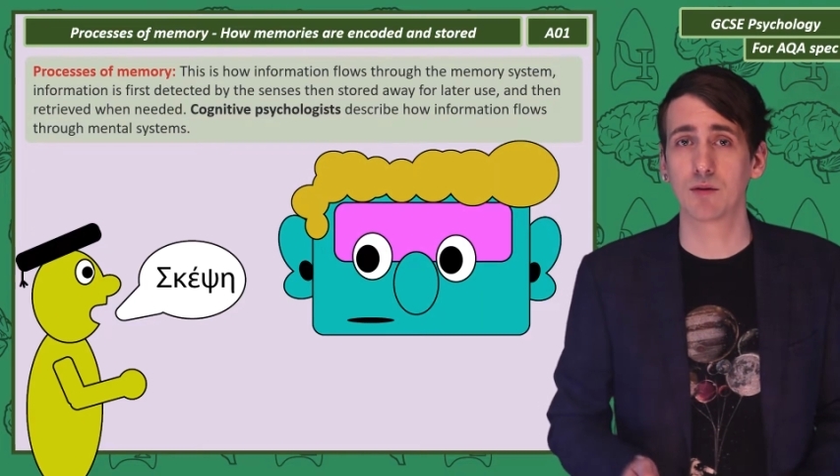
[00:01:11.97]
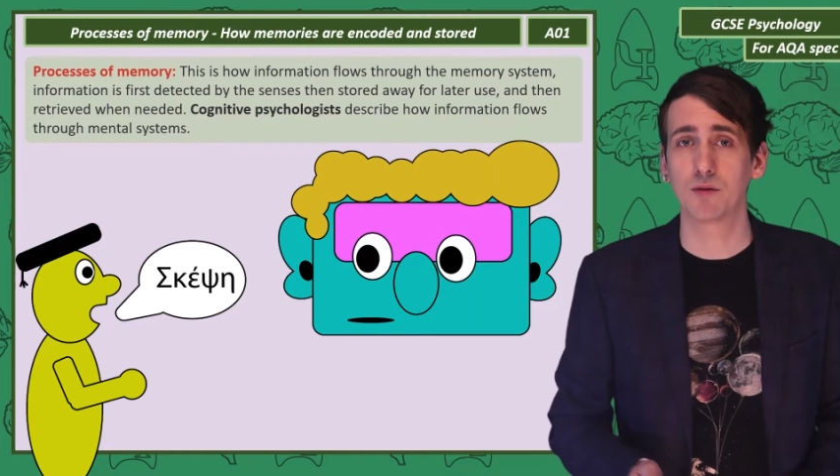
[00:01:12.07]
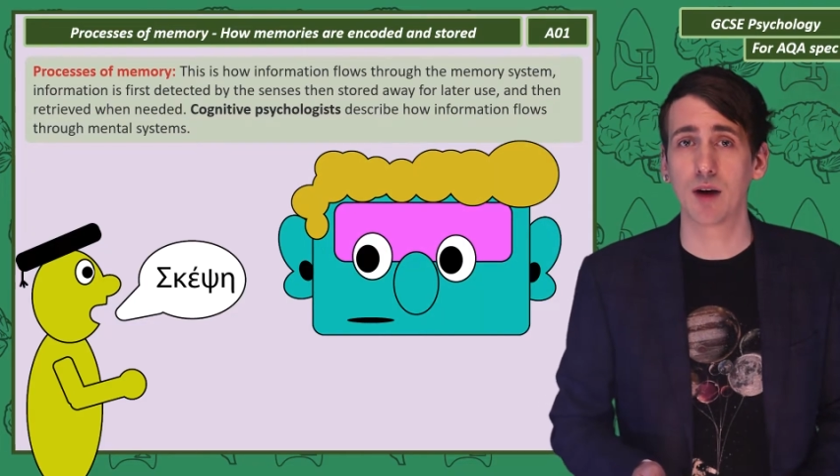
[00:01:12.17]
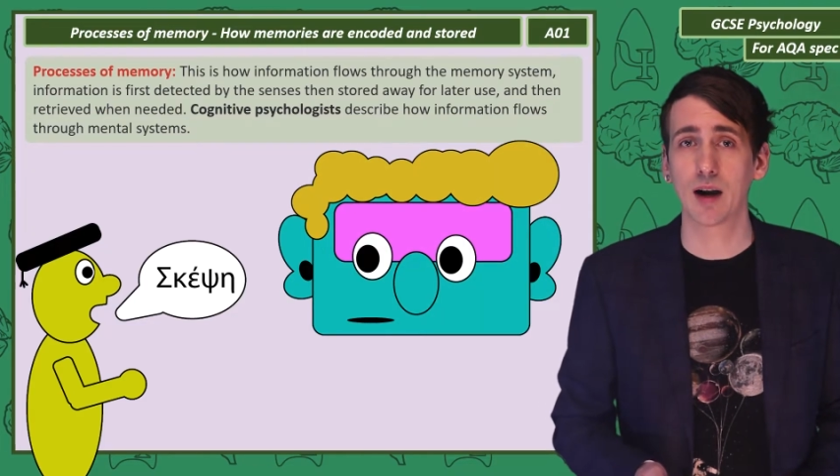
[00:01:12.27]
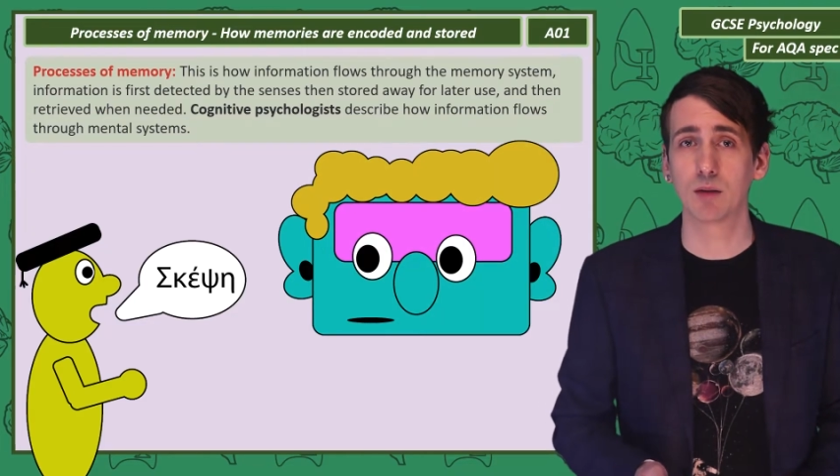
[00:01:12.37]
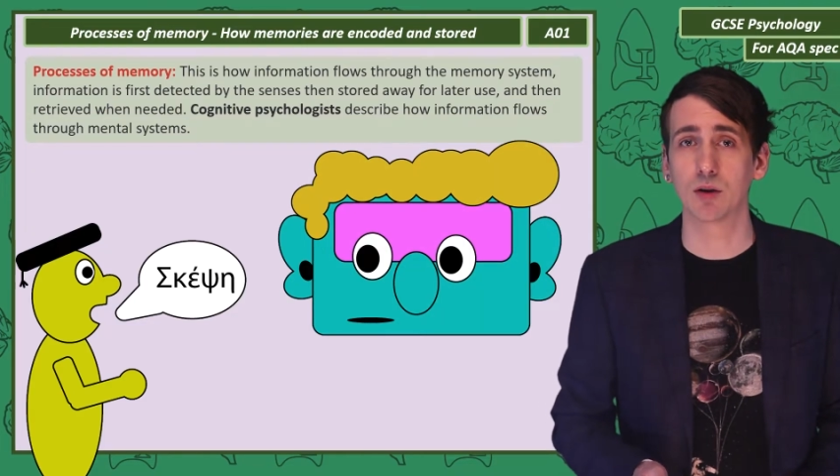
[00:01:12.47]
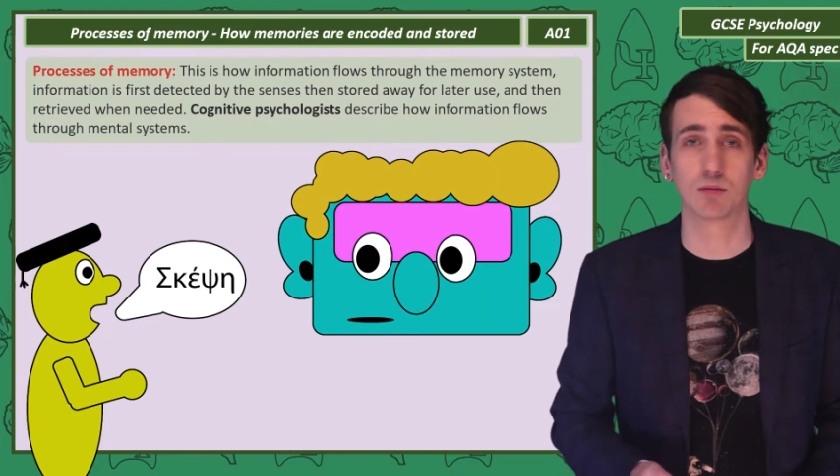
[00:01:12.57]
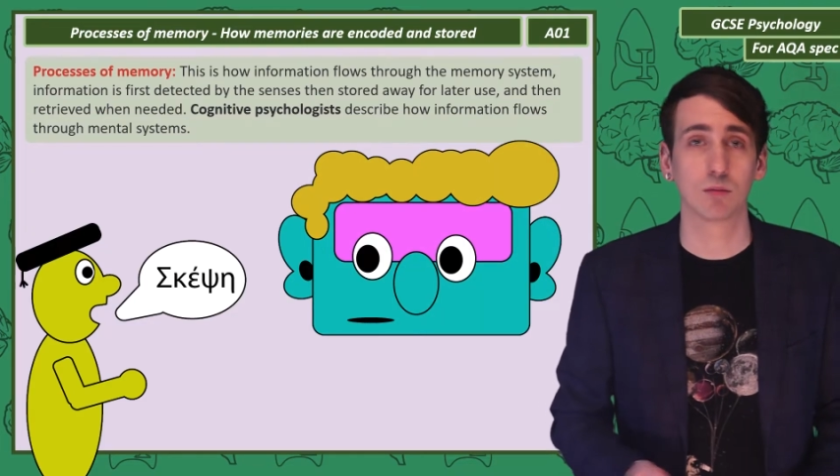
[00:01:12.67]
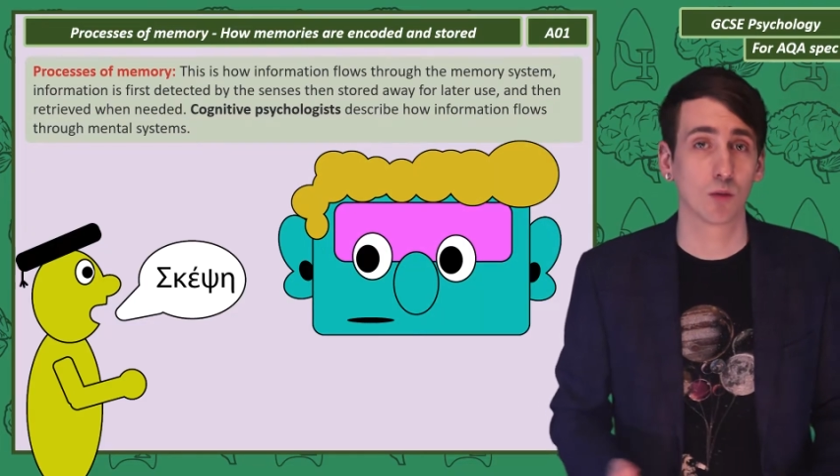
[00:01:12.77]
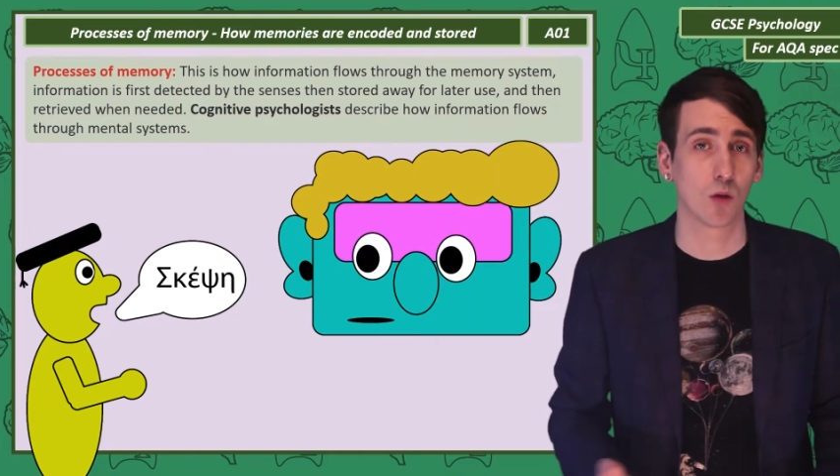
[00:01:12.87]
environment,
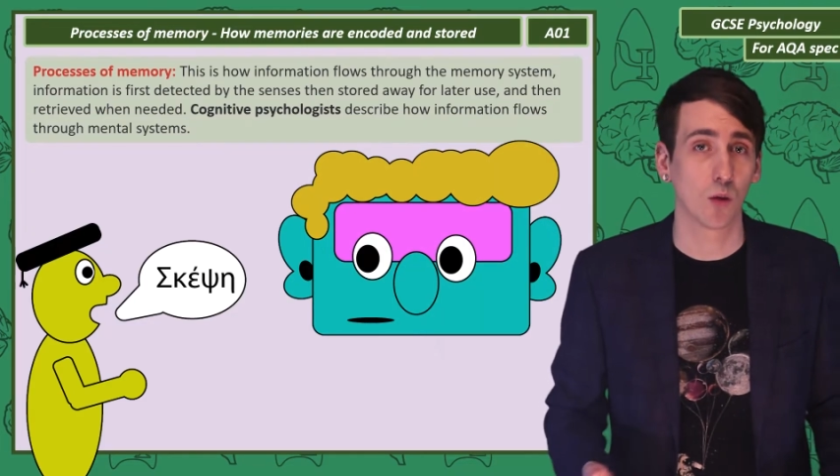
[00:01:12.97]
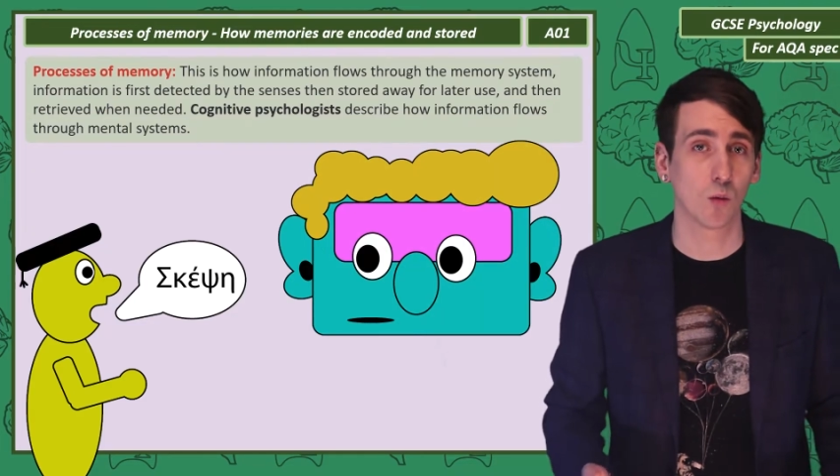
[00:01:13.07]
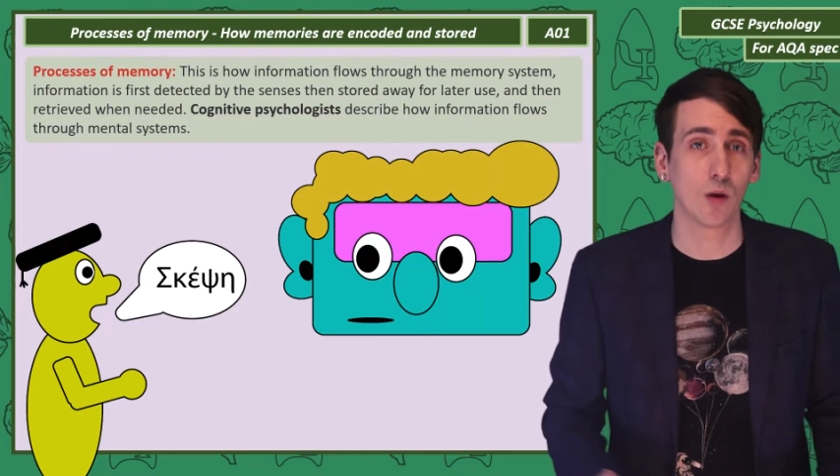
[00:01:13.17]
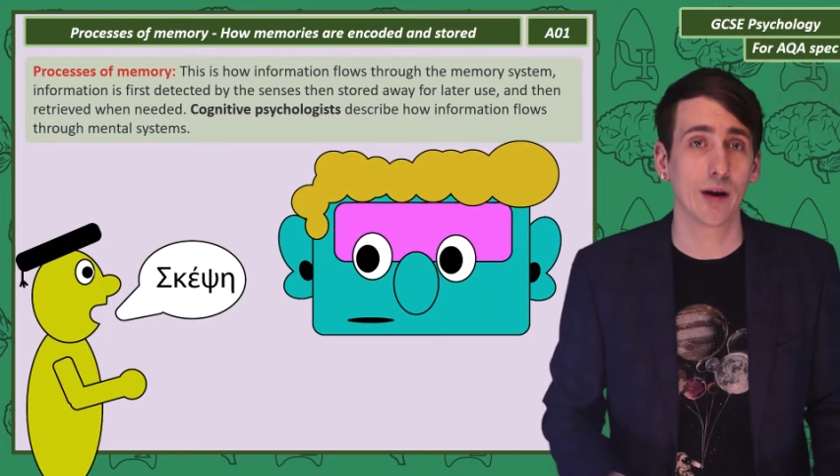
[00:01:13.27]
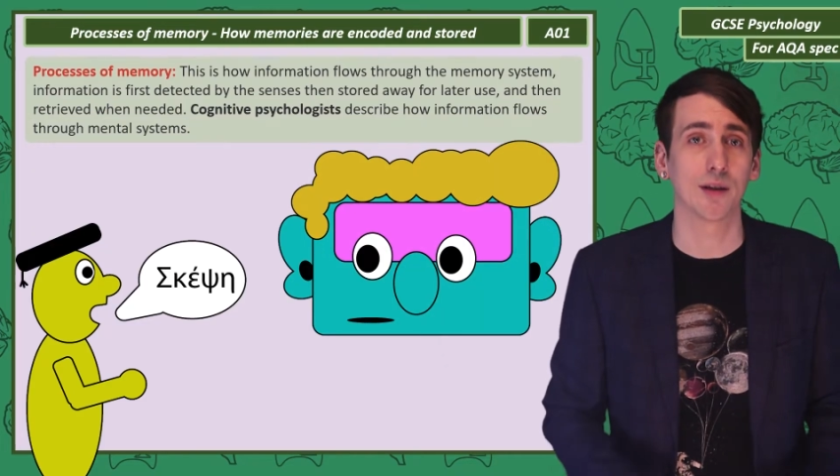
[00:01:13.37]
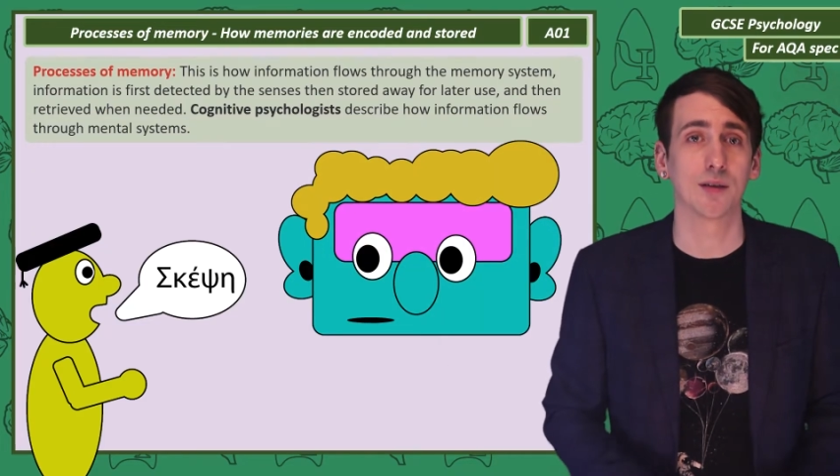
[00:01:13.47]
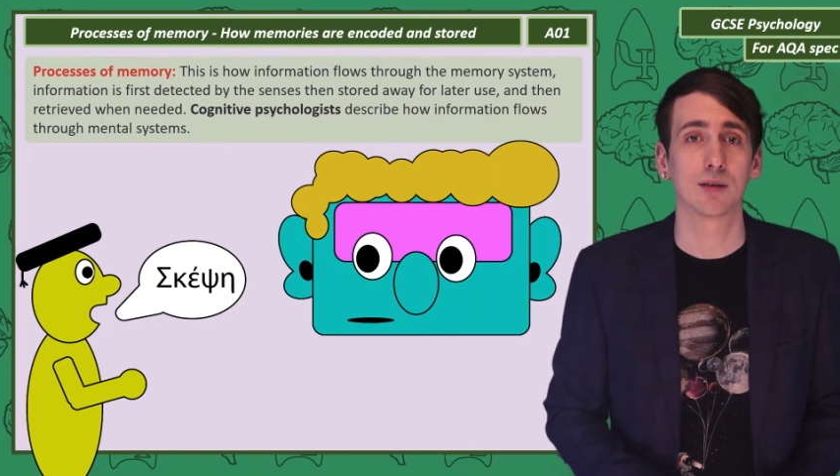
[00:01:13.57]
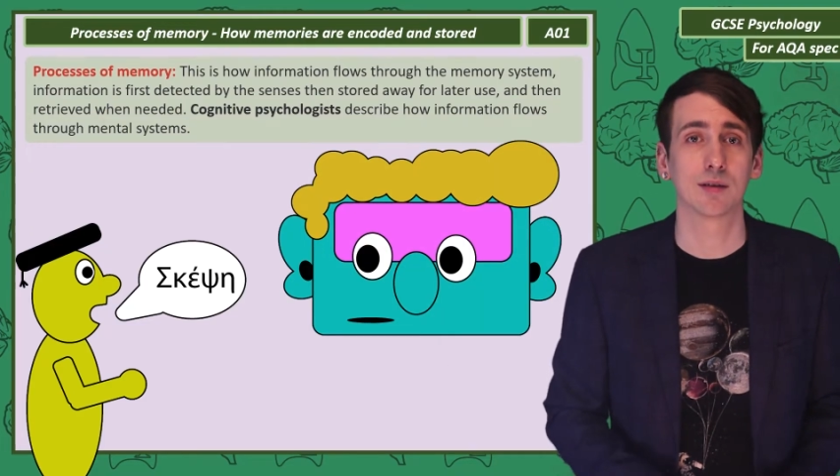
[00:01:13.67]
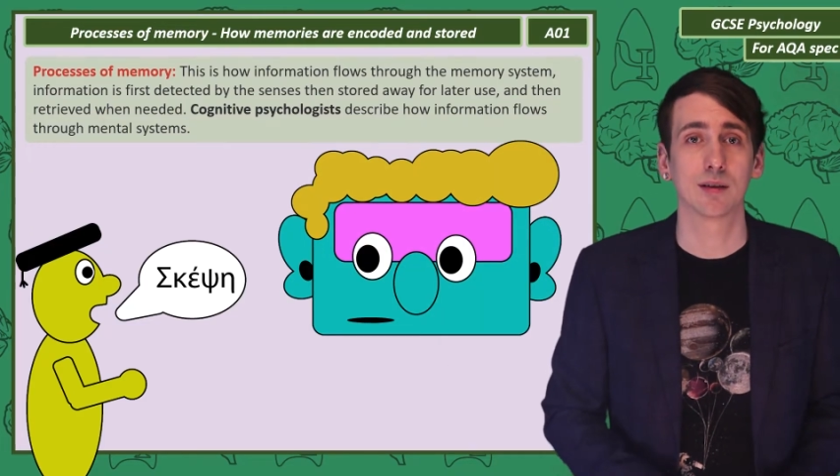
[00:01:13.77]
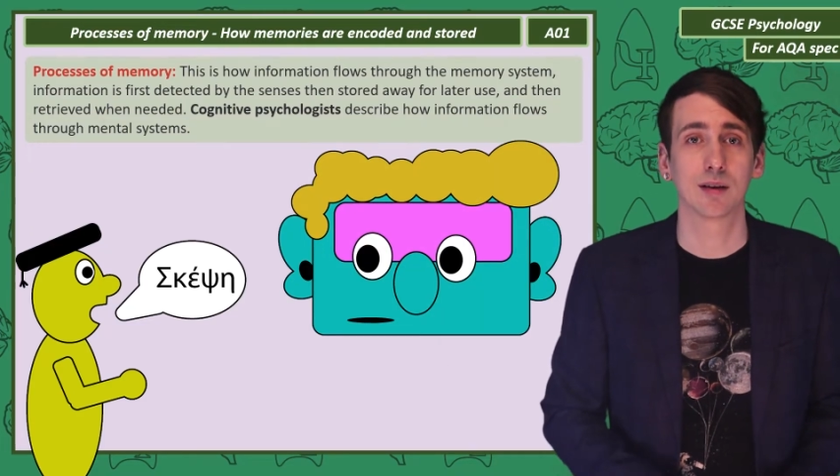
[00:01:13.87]
the
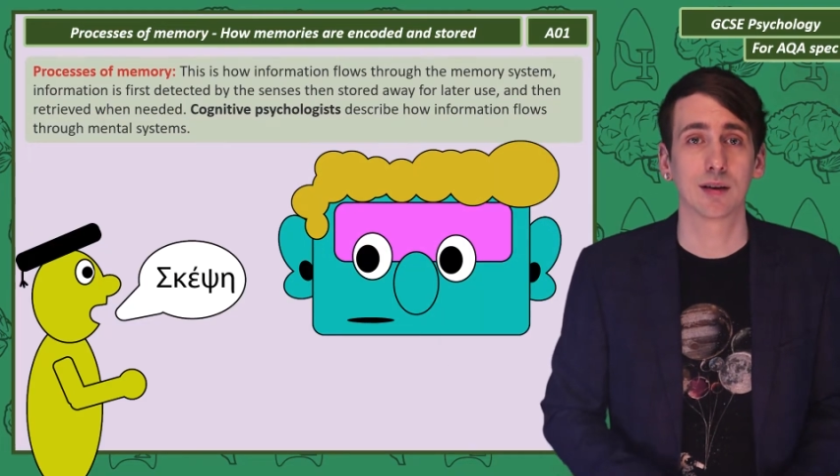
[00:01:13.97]
words.